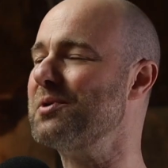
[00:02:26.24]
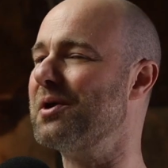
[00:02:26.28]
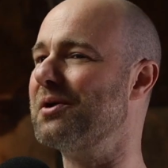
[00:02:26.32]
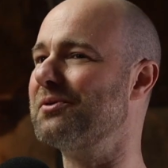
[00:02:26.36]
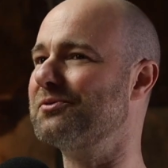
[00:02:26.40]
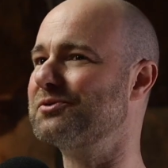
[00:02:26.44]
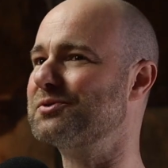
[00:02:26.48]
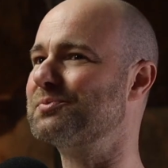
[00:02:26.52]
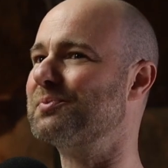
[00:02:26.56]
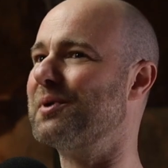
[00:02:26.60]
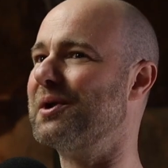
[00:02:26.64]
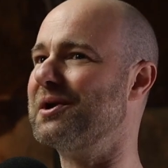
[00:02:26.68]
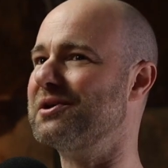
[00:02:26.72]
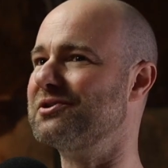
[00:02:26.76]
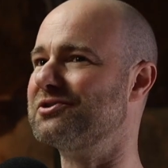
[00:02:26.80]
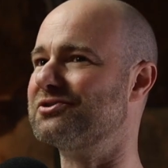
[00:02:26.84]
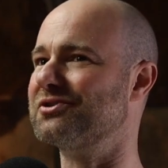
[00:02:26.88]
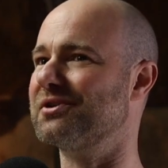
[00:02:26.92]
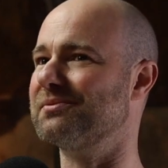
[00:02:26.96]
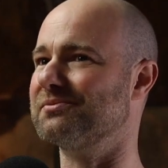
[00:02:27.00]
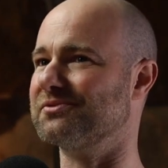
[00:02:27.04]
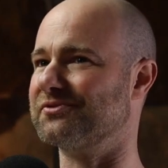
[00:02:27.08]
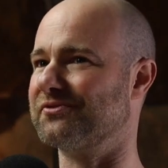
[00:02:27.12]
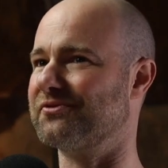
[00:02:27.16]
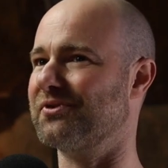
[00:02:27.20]
was playing
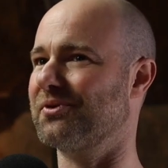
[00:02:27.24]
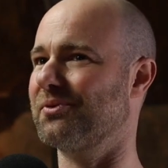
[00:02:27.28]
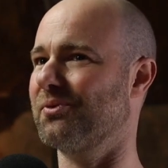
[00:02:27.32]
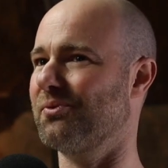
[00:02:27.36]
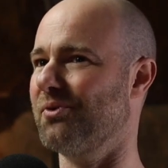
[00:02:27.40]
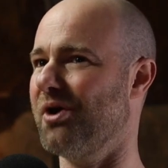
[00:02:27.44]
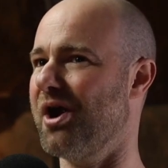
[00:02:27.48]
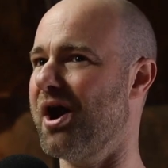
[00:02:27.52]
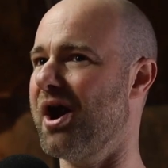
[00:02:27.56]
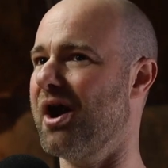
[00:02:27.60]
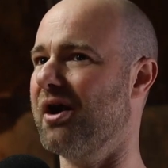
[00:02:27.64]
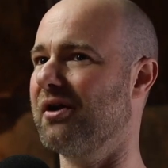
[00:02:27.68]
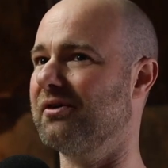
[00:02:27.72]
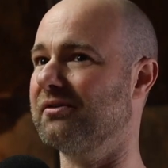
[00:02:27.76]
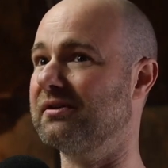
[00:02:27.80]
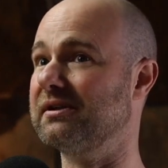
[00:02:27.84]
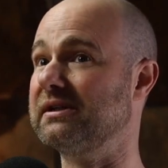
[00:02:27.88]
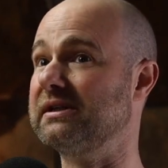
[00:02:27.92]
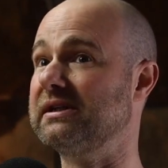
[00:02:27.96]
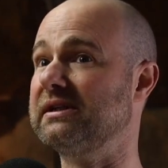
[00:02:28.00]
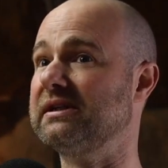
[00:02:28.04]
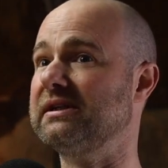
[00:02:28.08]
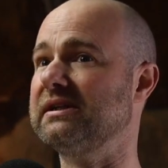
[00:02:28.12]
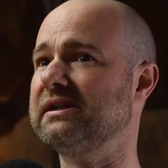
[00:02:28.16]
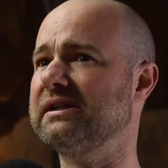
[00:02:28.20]
drums for a while.
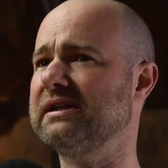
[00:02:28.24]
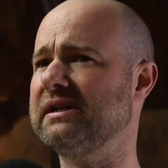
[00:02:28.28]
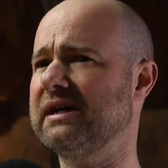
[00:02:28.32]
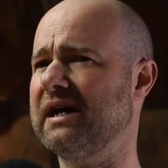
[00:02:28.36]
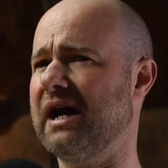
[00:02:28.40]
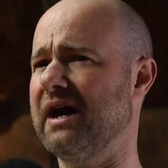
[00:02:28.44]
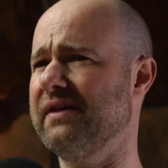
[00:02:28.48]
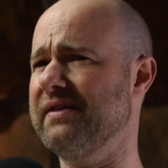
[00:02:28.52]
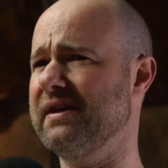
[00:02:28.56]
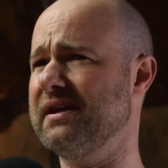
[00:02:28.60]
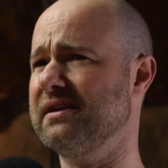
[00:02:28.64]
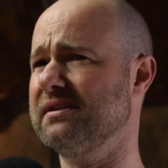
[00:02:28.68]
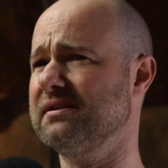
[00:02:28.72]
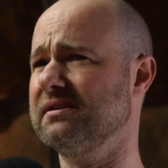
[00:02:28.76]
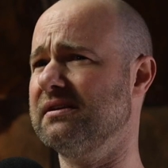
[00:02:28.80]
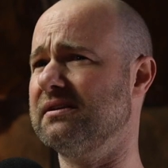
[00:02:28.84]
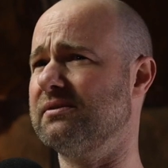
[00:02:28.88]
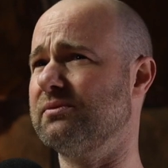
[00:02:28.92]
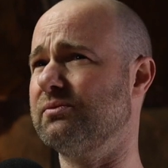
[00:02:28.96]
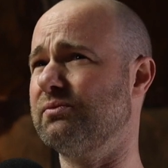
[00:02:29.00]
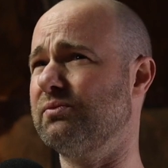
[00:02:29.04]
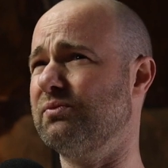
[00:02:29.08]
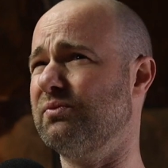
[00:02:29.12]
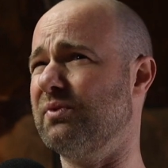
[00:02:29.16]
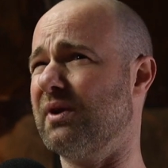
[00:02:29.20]
And then
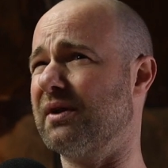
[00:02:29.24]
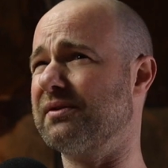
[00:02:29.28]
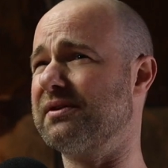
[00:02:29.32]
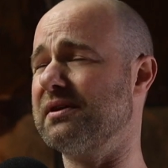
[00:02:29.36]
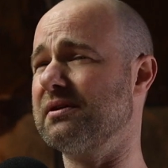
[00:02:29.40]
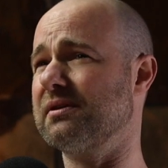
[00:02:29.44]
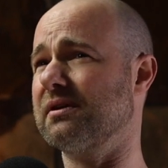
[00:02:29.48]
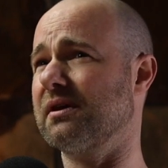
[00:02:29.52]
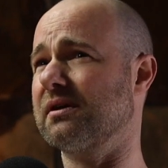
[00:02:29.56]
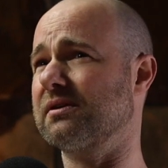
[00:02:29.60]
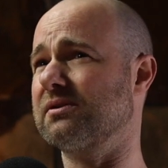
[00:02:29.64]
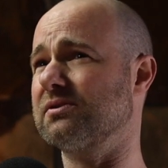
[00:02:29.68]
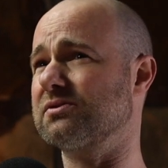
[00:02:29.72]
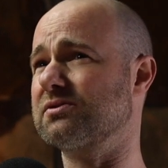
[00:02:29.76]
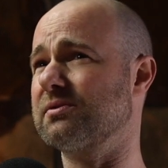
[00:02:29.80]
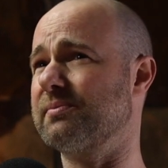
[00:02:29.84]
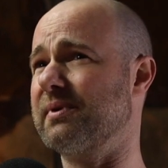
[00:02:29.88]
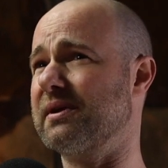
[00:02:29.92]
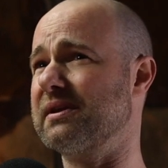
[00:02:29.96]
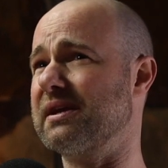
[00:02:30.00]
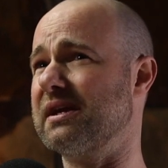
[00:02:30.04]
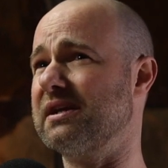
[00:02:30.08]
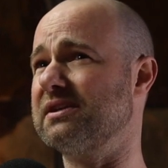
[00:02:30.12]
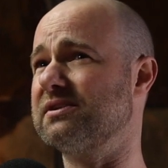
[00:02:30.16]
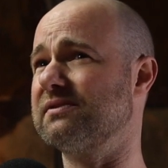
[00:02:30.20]
I think I got to
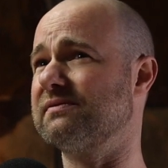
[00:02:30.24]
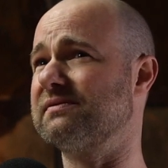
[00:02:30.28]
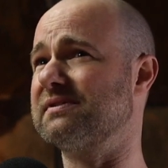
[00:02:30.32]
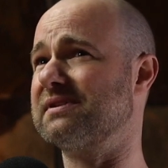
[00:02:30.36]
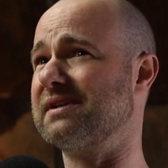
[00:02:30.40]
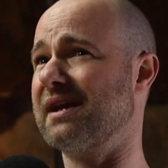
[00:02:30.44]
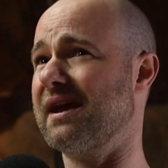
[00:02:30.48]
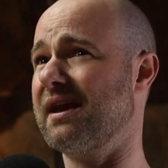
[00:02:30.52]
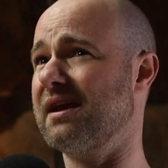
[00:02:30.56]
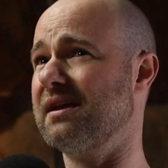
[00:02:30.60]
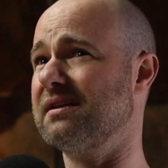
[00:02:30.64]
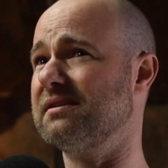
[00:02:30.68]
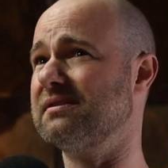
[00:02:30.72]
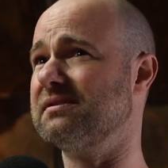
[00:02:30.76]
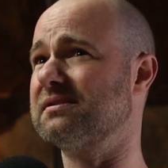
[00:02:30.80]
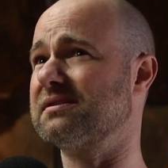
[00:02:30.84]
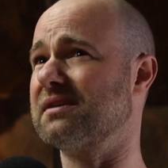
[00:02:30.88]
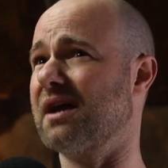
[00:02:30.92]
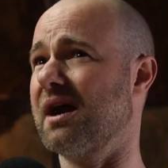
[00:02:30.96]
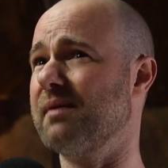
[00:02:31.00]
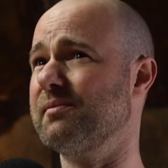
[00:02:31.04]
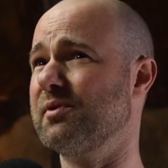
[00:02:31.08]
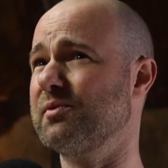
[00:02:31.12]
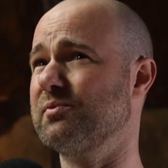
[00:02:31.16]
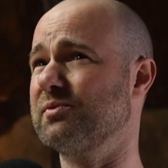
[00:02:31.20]
about the age of 10.
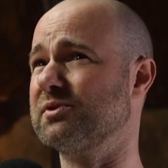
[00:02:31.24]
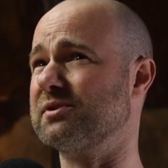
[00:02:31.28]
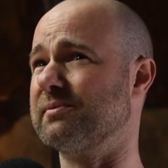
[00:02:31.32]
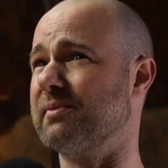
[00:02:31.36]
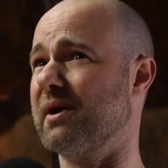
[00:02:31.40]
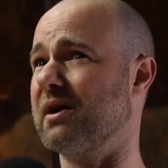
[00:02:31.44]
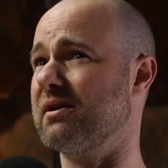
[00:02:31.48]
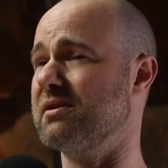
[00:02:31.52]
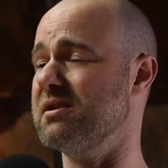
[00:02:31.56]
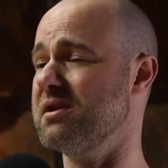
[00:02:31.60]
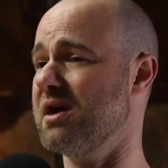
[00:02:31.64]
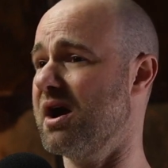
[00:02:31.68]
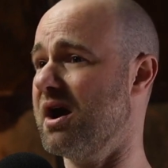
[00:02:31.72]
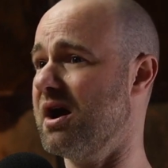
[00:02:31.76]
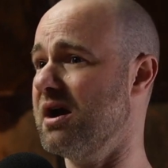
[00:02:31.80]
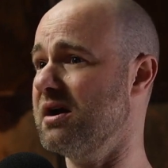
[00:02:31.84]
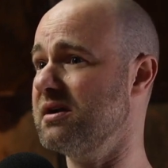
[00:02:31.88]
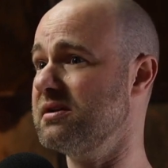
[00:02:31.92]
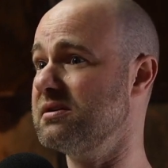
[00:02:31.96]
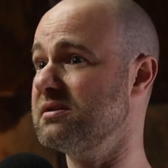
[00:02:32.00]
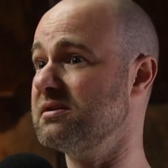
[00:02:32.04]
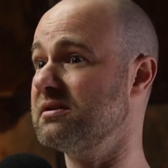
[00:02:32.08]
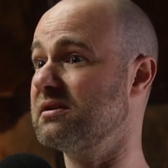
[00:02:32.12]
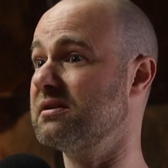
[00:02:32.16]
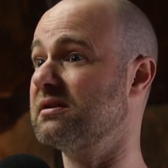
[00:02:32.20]
Simon was about
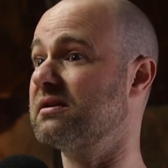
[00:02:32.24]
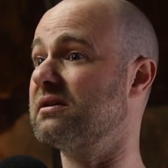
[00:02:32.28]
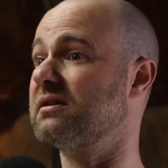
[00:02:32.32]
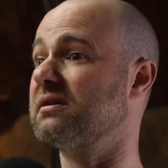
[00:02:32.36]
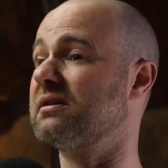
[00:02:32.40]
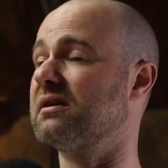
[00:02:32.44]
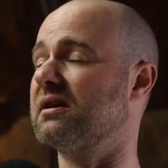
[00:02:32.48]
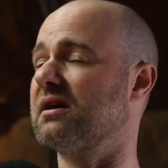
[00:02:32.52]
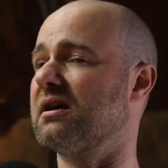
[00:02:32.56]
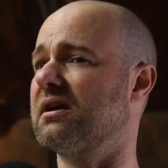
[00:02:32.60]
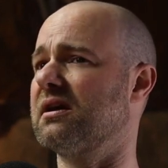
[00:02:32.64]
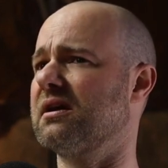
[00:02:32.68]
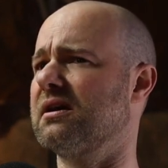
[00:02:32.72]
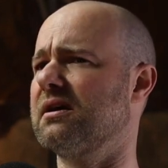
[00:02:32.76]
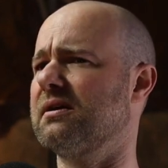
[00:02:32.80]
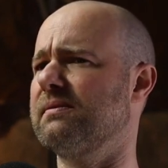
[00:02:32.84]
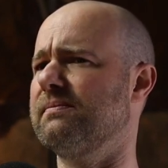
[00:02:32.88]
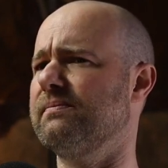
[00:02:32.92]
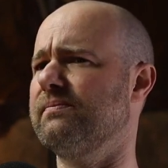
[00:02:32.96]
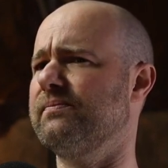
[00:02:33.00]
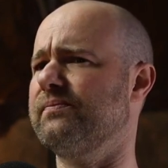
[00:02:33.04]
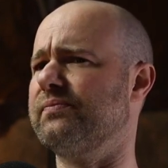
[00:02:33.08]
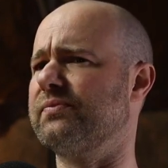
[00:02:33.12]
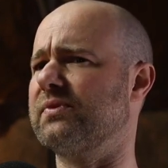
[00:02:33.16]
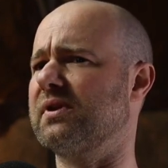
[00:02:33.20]
9.
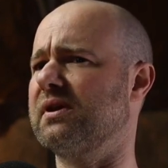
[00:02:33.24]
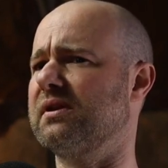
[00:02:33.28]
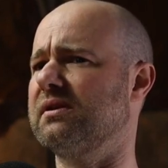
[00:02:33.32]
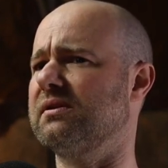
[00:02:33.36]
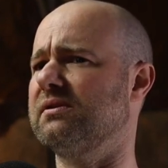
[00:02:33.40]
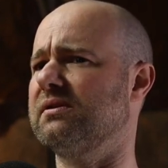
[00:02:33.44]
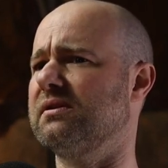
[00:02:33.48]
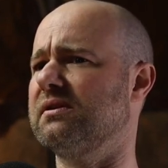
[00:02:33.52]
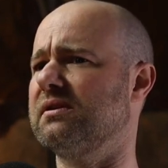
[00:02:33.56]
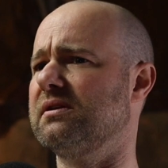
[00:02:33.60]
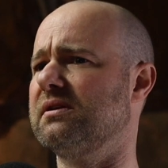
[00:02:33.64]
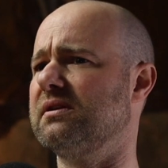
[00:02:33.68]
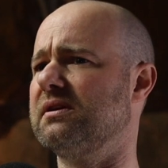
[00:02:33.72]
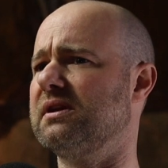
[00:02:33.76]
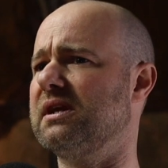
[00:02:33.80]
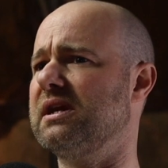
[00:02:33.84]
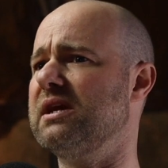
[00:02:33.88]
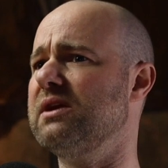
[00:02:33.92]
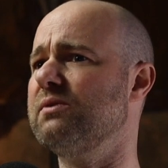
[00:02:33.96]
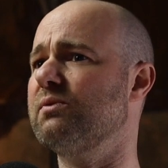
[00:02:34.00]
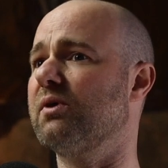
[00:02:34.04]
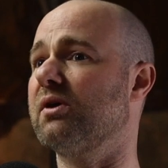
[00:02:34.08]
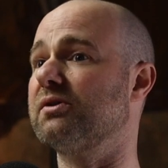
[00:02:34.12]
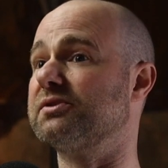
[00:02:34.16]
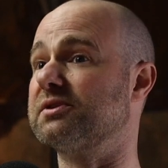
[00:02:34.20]
And
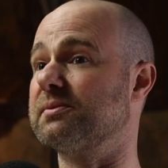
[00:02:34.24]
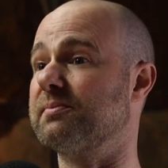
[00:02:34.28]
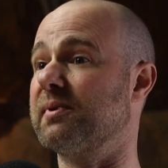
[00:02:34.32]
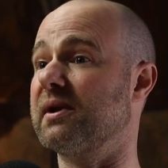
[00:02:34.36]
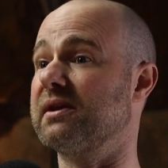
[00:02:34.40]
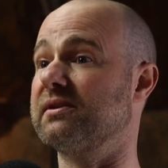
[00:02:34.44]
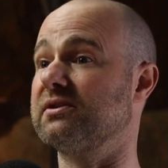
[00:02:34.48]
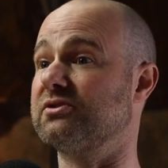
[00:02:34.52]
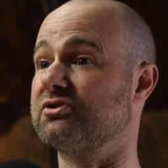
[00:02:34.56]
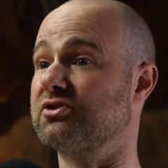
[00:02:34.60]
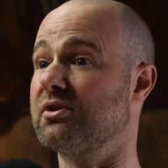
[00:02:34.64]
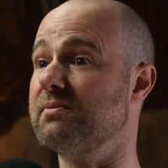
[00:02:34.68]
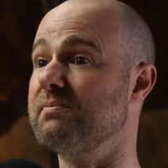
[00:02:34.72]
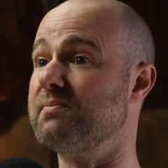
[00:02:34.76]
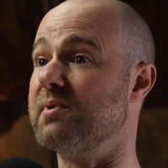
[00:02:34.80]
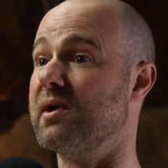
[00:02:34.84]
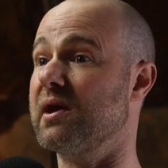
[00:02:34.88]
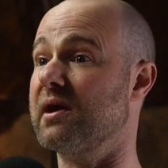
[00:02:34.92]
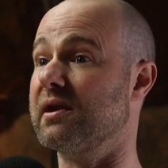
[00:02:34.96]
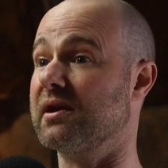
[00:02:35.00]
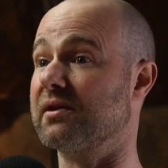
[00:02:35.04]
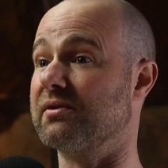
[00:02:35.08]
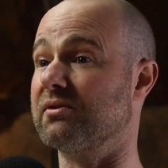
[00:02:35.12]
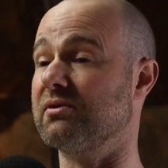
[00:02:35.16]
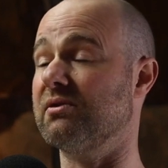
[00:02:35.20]
he wanted to play the
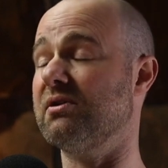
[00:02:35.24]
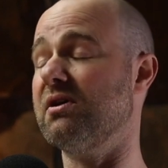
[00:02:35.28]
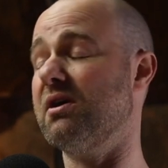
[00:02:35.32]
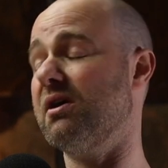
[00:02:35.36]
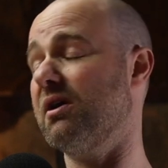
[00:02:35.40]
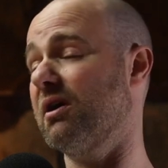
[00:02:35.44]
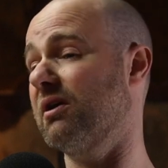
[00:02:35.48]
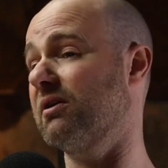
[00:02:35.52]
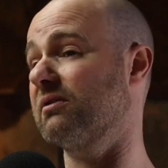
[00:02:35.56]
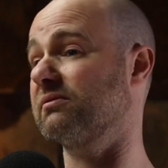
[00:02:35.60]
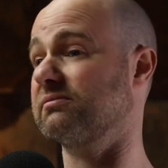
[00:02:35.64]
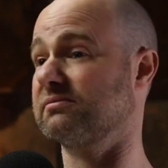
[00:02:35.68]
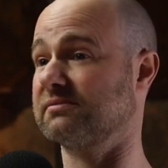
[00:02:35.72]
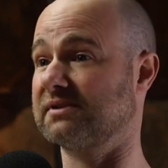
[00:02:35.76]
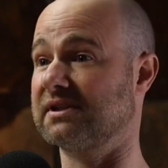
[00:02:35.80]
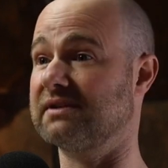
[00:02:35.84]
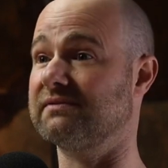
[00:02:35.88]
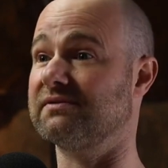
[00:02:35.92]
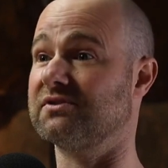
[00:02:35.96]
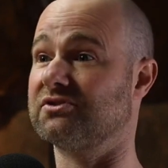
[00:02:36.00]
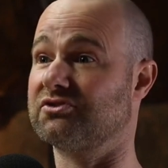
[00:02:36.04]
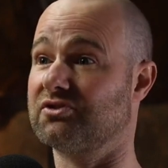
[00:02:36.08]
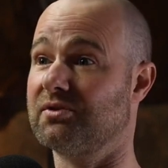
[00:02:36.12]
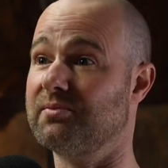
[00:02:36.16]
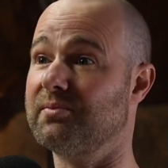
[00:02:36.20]
trumpet. And I thought, I'll give
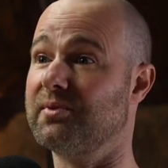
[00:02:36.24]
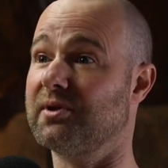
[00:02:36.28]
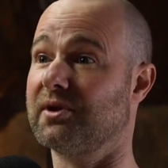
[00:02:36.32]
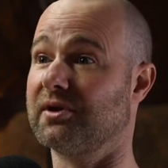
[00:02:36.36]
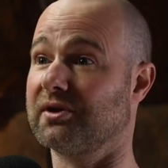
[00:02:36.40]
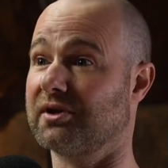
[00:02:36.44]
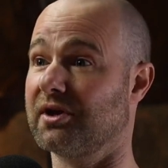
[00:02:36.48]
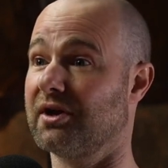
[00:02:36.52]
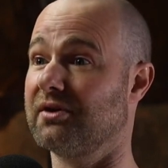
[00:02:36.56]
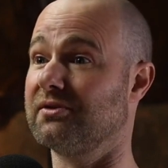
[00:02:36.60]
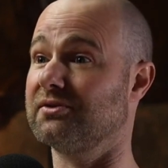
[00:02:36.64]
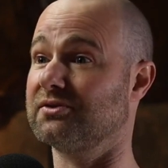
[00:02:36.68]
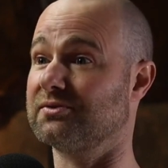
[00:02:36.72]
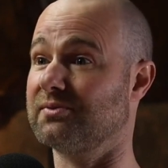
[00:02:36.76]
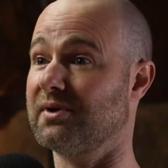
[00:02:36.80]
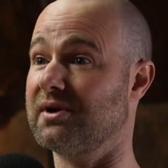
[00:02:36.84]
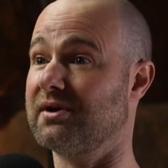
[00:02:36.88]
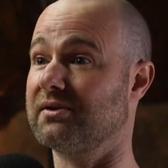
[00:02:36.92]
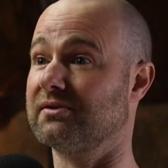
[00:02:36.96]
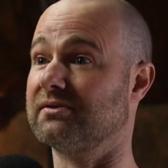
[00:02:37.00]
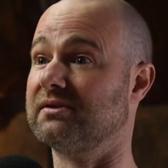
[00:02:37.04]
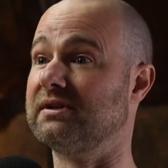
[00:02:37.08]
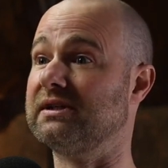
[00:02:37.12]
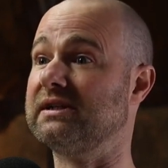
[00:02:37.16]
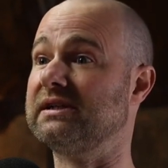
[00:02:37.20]
the trumpet a go as
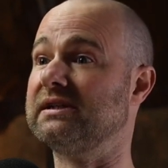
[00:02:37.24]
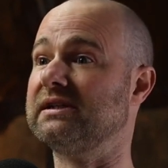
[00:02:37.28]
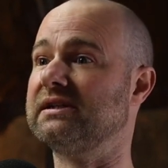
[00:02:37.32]
well.